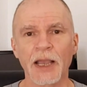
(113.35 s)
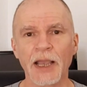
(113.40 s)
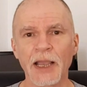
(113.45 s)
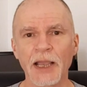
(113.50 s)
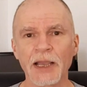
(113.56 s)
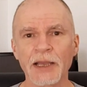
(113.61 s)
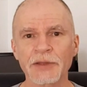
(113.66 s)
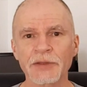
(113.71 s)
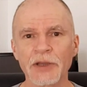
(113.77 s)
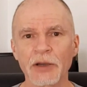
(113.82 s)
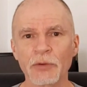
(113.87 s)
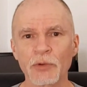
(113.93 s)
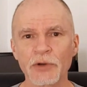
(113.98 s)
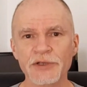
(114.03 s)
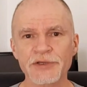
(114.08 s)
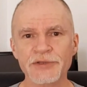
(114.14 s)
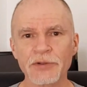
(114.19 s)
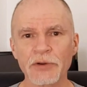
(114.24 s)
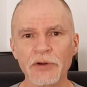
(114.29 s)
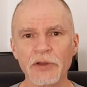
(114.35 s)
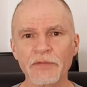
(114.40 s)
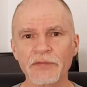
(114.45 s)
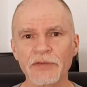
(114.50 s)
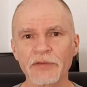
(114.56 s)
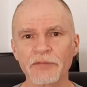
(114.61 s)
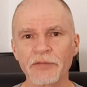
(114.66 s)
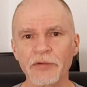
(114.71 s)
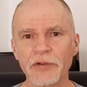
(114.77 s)
And I want to start off
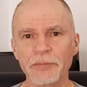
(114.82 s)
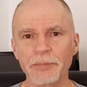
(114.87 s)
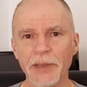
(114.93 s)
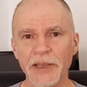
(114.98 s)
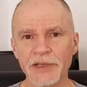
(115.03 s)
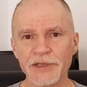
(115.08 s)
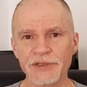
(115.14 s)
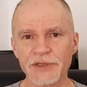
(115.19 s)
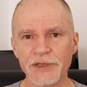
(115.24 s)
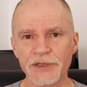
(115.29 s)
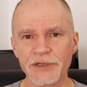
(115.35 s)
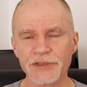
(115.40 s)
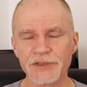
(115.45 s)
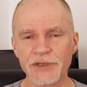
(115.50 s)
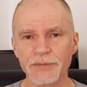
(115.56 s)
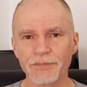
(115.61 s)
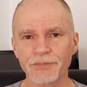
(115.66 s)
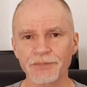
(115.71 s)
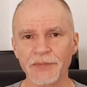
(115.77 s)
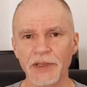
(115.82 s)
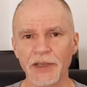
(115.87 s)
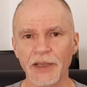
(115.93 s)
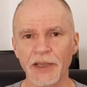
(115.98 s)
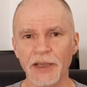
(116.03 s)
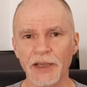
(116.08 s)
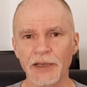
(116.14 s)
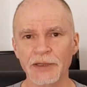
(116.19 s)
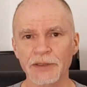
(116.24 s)
with the very basics,
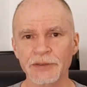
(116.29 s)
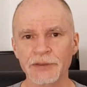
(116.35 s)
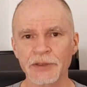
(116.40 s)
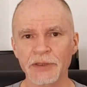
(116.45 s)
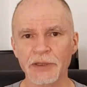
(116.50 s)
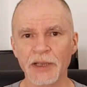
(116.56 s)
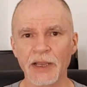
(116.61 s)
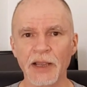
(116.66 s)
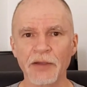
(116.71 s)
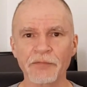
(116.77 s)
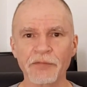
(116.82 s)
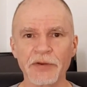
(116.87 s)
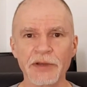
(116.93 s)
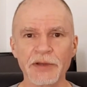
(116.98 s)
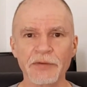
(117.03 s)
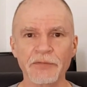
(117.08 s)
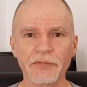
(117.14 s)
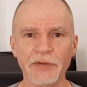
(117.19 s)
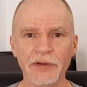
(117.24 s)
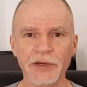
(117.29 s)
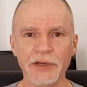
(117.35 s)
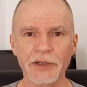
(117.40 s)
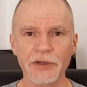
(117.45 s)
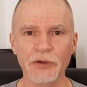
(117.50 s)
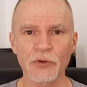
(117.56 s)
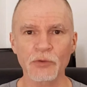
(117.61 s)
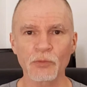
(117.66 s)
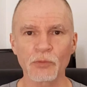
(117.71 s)
and every
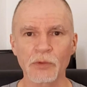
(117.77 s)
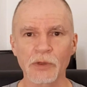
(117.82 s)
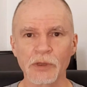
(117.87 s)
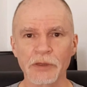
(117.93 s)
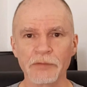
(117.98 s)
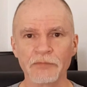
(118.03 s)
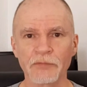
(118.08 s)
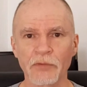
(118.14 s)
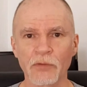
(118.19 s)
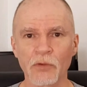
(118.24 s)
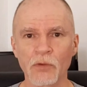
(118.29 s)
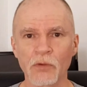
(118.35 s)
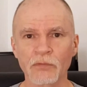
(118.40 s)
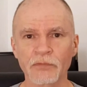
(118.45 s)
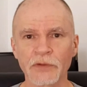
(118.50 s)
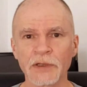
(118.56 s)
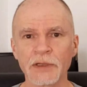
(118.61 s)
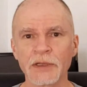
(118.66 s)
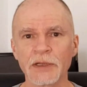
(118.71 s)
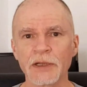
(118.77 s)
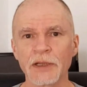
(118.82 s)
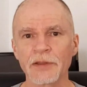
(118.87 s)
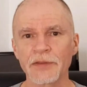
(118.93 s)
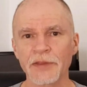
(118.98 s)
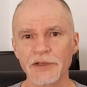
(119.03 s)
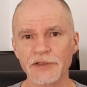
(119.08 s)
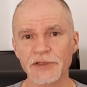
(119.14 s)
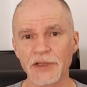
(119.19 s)
video will involve
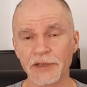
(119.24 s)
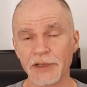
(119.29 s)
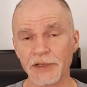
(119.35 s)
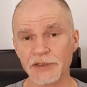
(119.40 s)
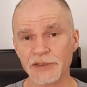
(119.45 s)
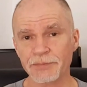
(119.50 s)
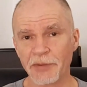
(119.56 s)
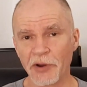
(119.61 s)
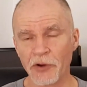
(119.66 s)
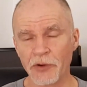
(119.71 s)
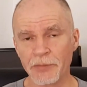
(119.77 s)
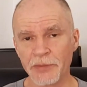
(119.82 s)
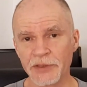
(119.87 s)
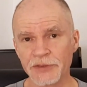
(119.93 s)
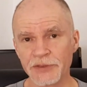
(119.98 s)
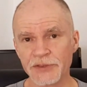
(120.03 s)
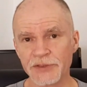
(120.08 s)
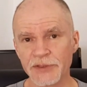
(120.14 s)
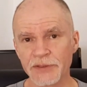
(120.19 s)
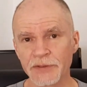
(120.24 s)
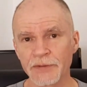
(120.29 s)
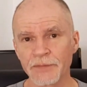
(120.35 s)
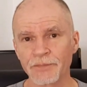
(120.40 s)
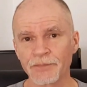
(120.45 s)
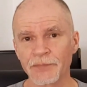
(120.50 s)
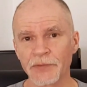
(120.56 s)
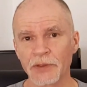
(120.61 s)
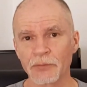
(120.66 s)
things like experiments
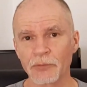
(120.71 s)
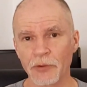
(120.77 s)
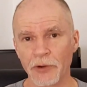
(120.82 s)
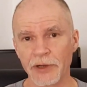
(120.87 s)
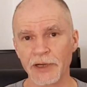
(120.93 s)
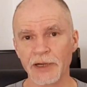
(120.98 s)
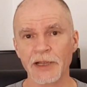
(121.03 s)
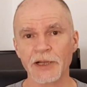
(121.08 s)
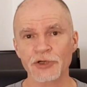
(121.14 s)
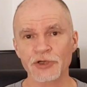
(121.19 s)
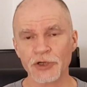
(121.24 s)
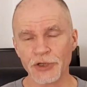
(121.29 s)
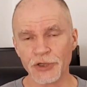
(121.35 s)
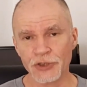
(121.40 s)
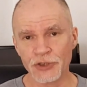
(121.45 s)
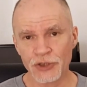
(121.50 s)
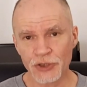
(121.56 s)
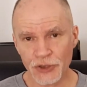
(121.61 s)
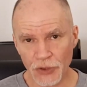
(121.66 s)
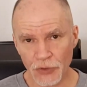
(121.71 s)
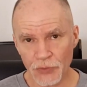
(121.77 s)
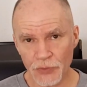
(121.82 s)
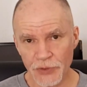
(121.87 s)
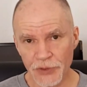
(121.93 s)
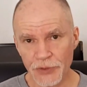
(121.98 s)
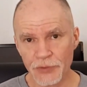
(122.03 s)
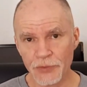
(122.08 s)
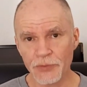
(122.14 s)
where I can actually show
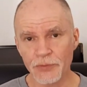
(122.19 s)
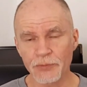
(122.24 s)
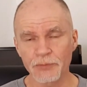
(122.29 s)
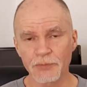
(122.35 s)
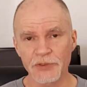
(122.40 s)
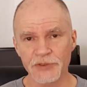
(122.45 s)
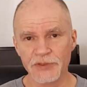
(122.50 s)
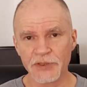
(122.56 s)
you the